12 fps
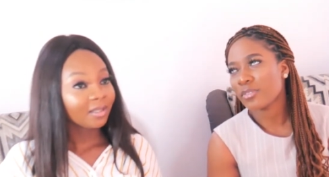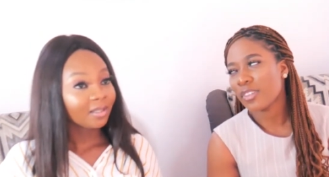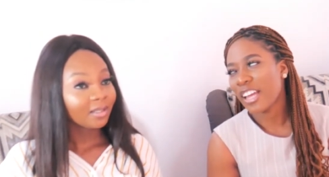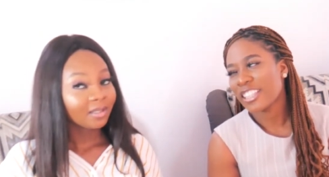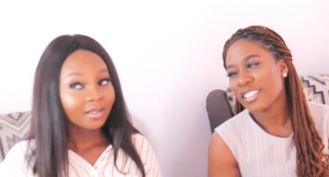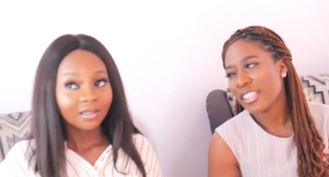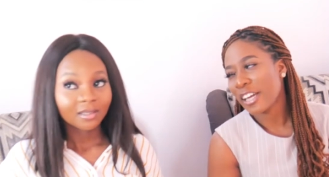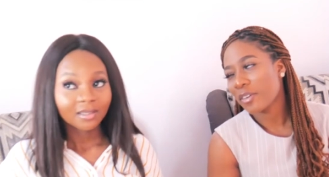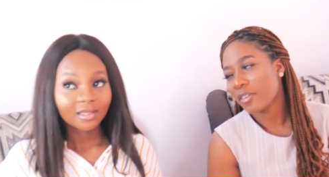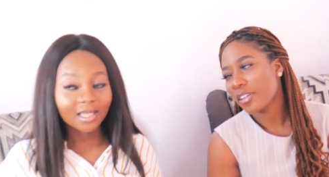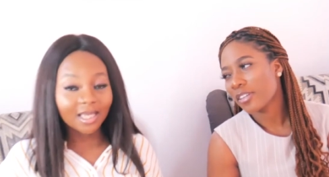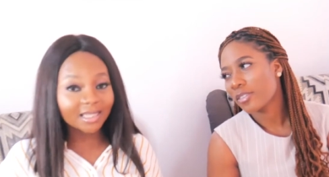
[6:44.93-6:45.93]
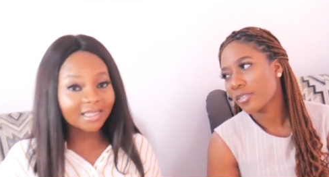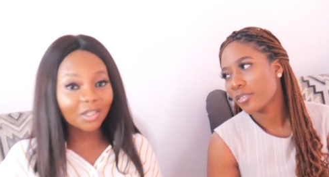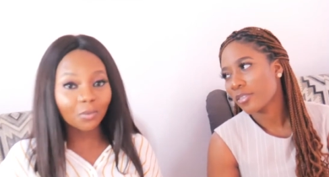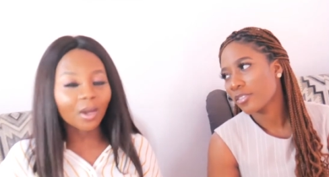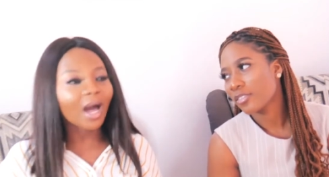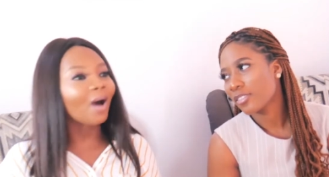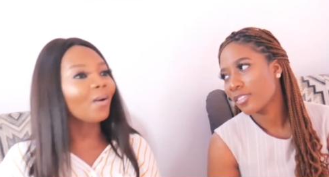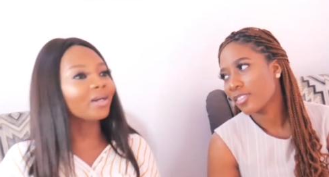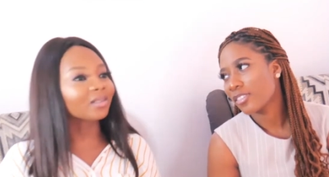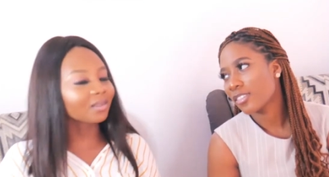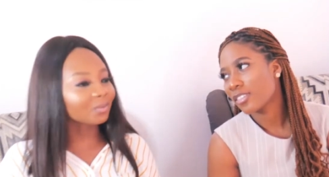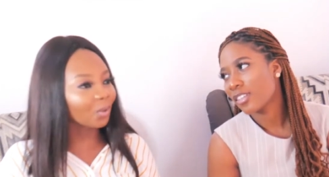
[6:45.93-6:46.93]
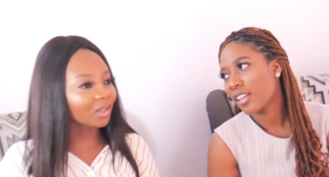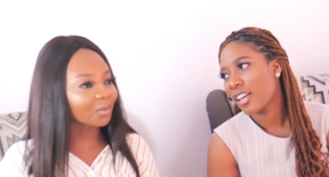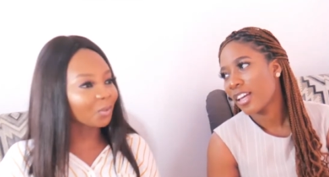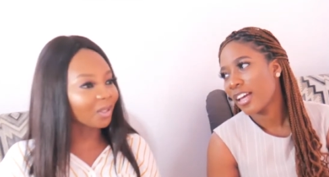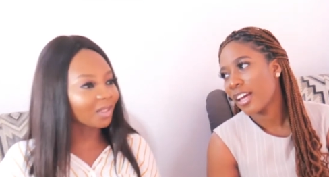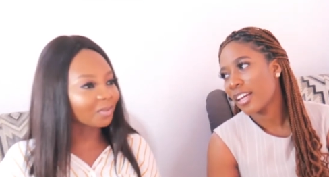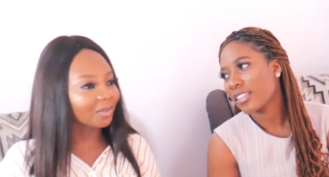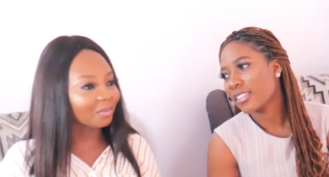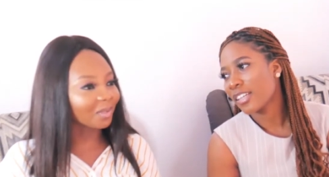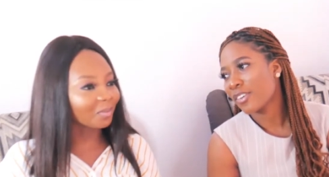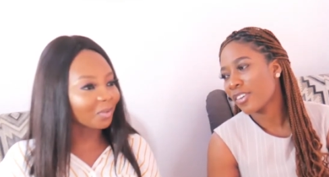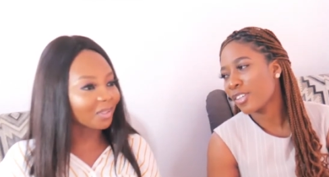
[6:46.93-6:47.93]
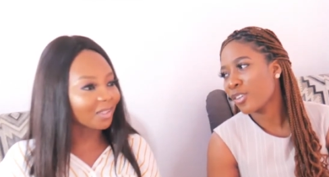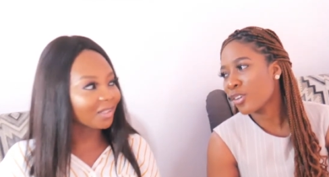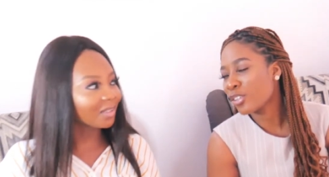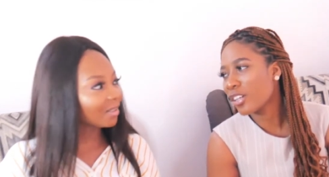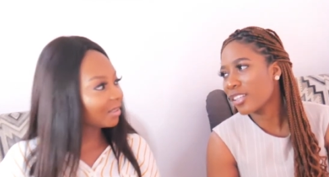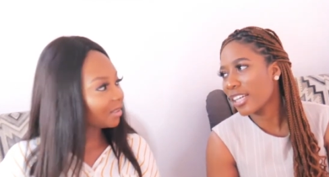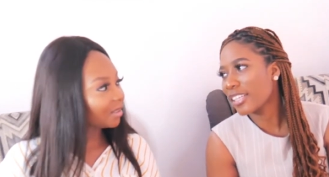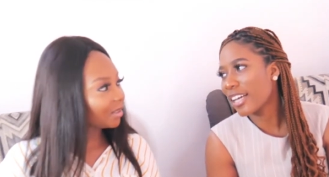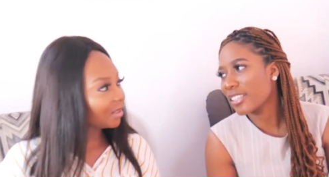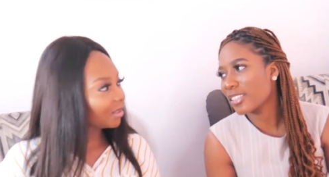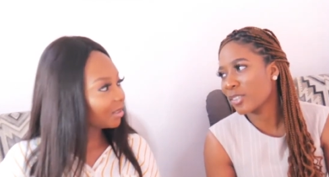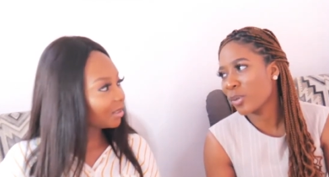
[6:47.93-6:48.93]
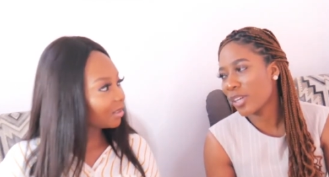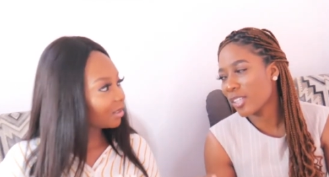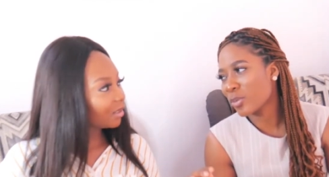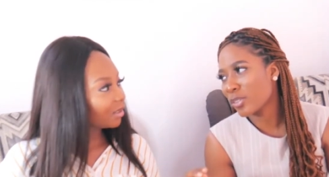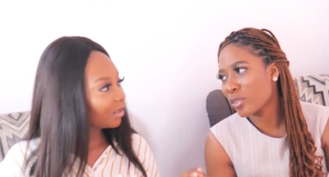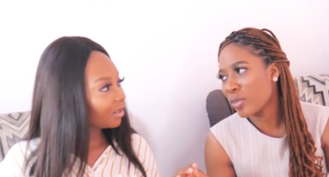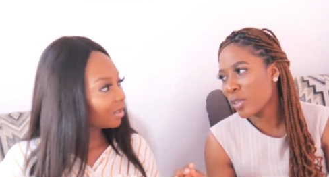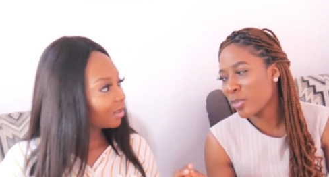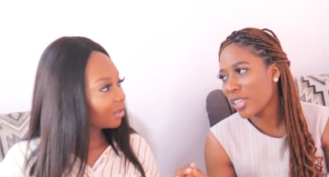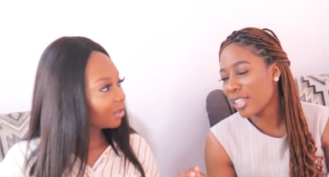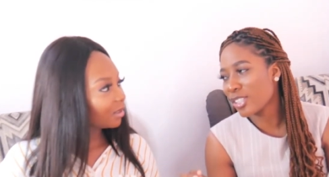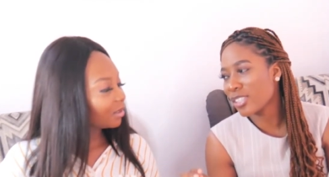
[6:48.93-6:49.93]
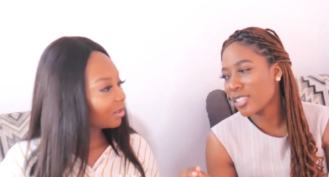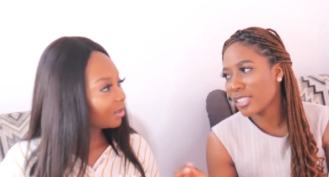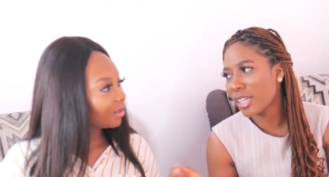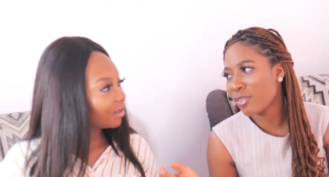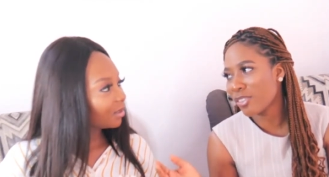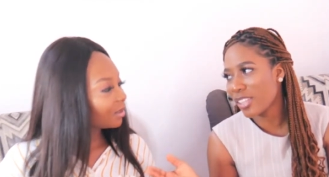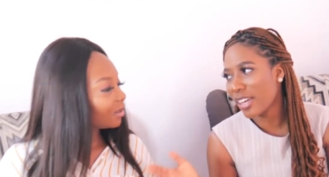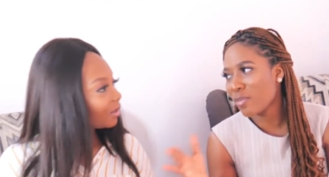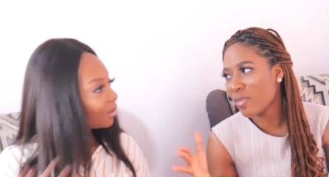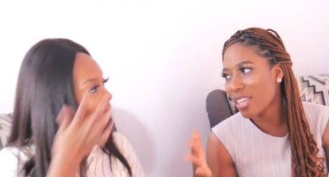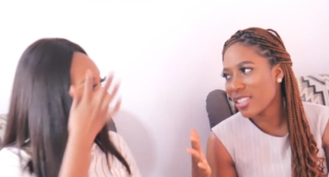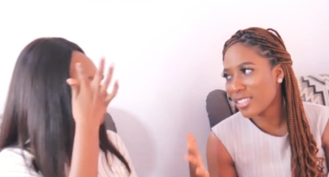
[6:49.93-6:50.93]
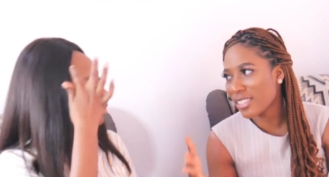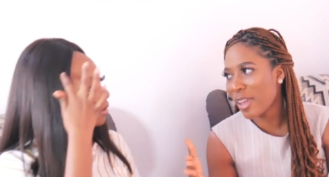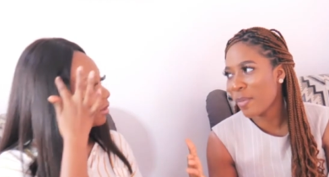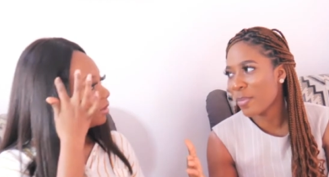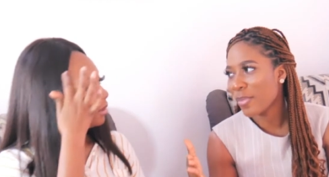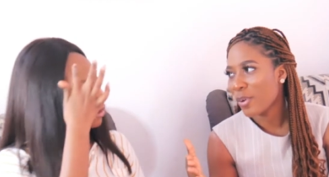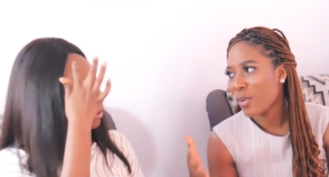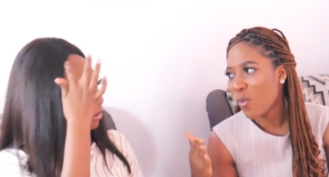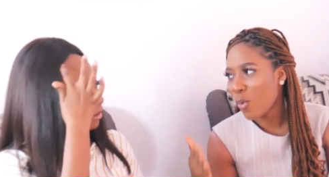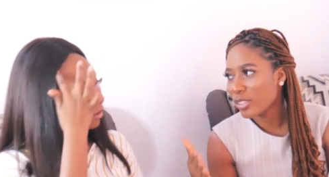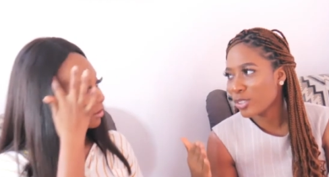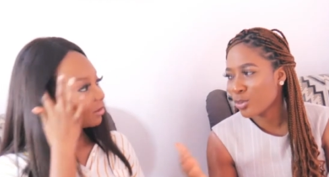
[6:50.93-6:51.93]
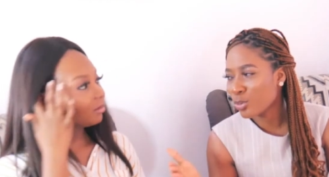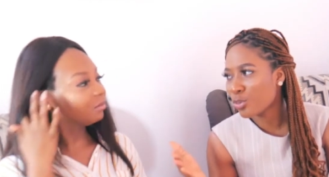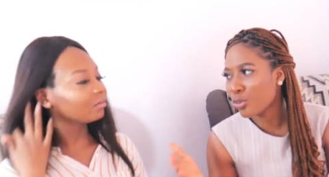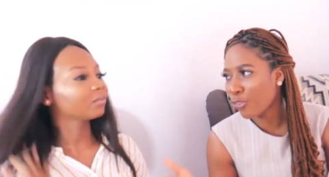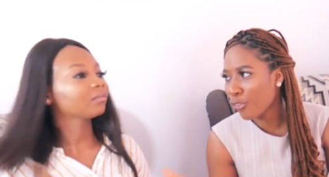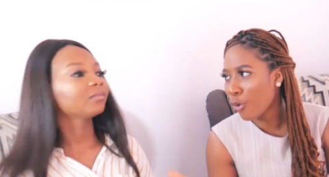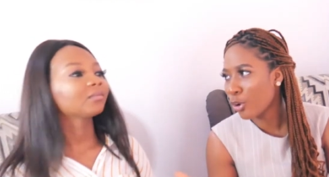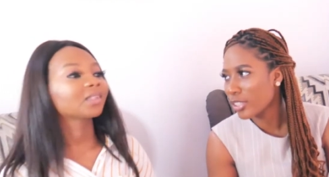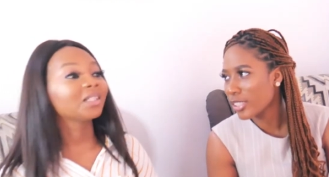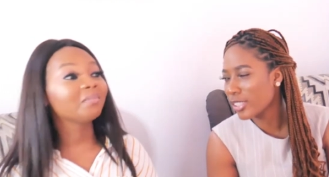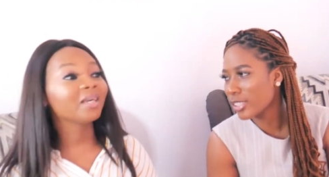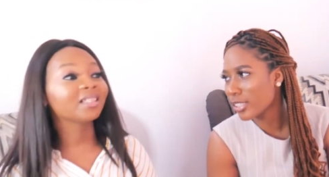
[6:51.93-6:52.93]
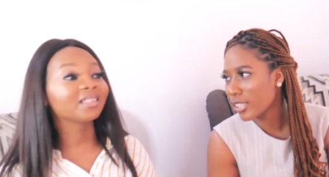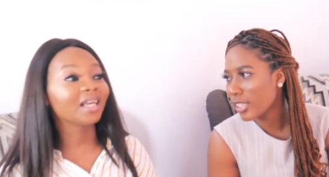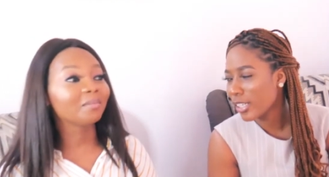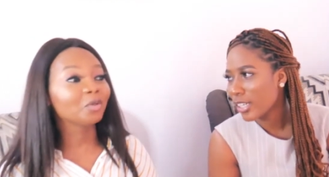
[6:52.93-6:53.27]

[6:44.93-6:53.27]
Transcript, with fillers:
Speaker 1: I disagree. How else? What's the quickest
Speaker 2: way to make money? No, not that that's the quickest way to make money. I just disagree that it makes them want to do fraud. It makes them.